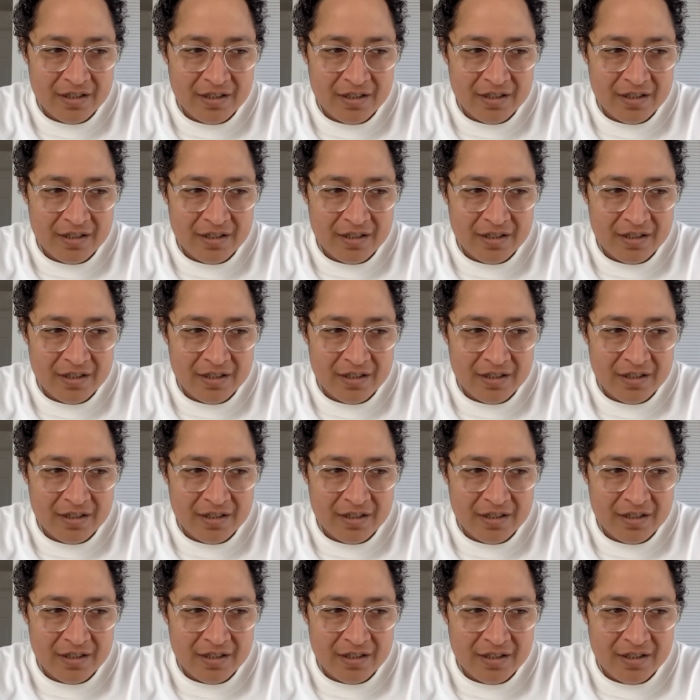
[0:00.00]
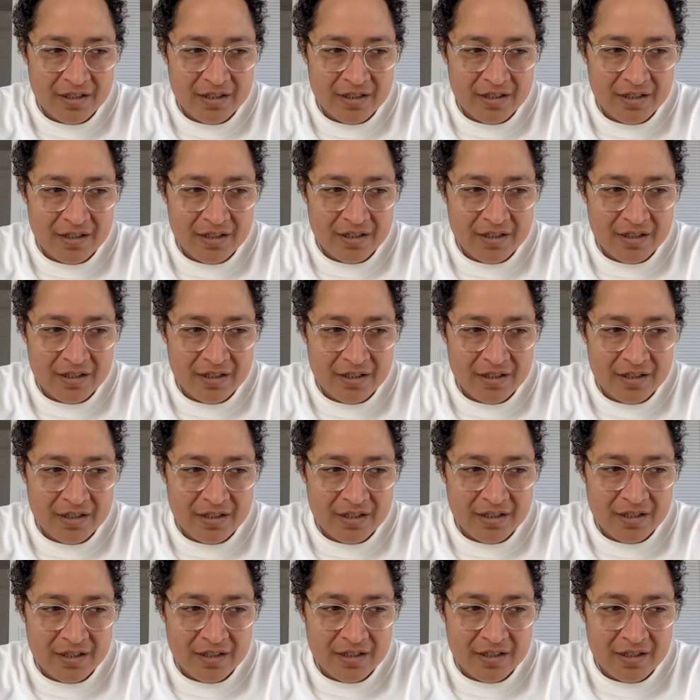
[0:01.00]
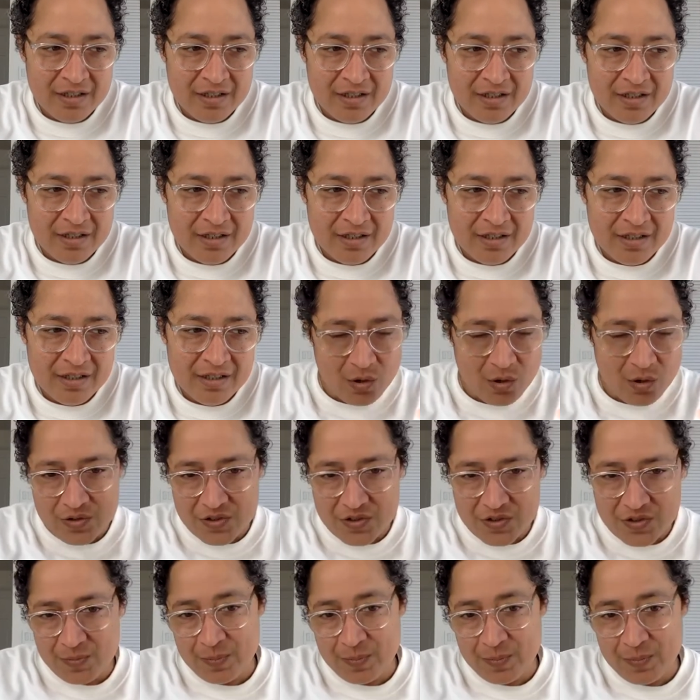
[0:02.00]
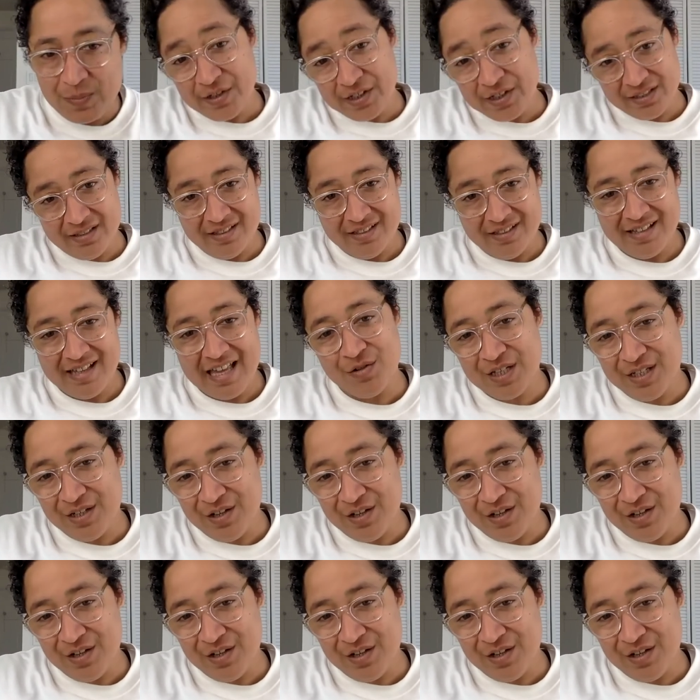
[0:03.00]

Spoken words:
The idea is you can hold spirit